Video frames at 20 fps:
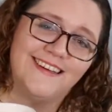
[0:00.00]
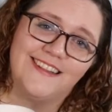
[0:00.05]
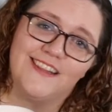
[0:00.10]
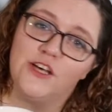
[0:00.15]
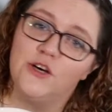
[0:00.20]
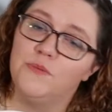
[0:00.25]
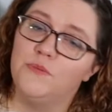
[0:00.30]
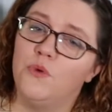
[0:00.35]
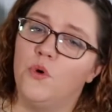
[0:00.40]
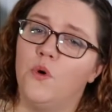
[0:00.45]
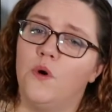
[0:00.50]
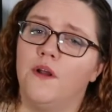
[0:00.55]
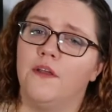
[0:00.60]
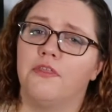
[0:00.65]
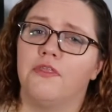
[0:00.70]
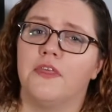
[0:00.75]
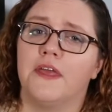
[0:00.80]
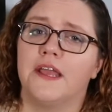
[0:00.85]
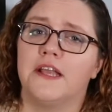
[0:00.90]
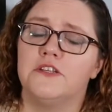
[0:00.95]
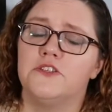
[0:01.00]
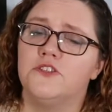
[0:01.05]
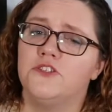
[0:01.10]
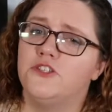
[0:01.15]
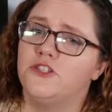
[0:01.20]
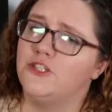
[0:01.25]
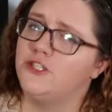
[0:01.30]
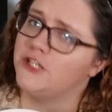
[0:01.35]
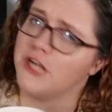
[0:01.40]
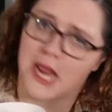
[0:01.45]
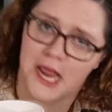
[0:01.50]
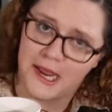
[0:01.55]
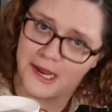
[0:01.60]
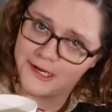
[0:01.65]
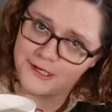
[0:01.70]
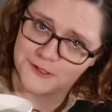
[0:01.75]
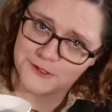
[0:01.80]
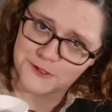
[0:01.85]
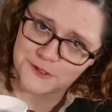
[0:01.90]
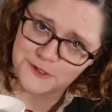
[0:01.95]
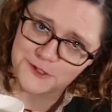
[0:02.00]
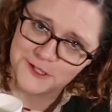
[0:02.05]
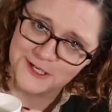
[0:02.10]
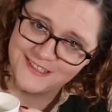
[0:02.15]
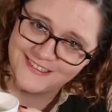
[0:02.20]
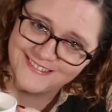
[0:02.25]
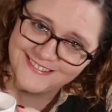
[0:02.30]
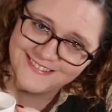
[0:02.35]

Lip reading: the more things change.